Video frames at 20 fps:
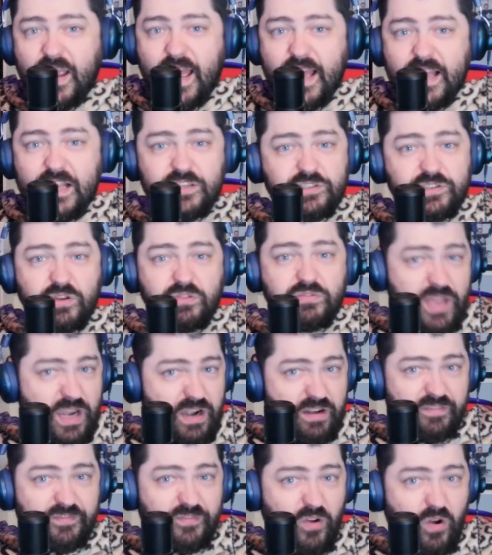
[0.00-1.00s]
And so
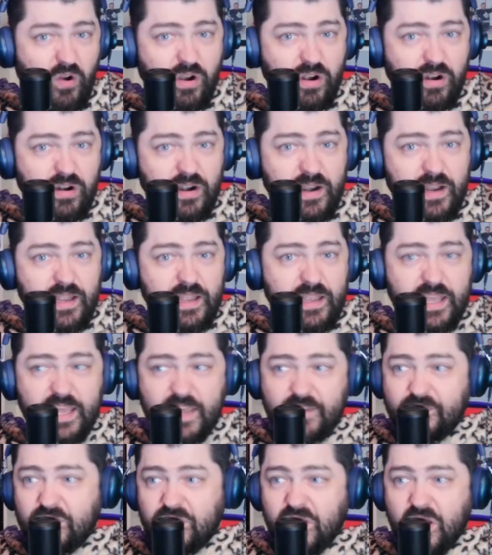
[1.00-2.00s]
therefore,
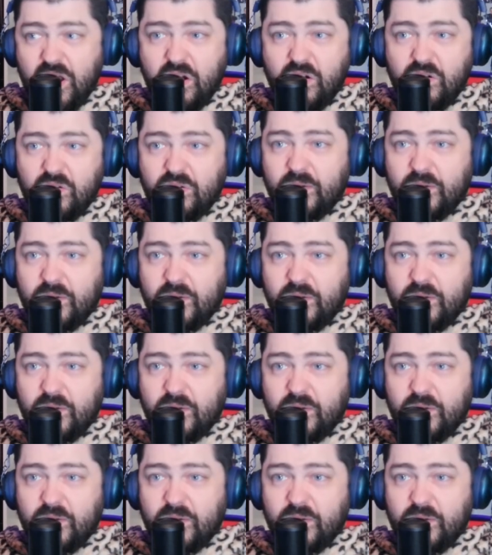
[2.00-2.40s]
even though